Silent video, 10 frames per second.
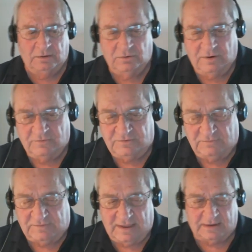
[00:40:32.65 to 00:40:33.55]
New Year's
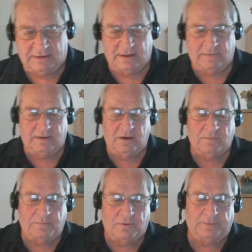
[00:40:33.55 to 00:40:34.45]
Eve day, I get down to the
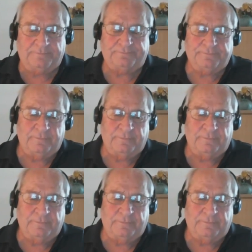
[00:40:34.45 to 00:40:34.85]
airport.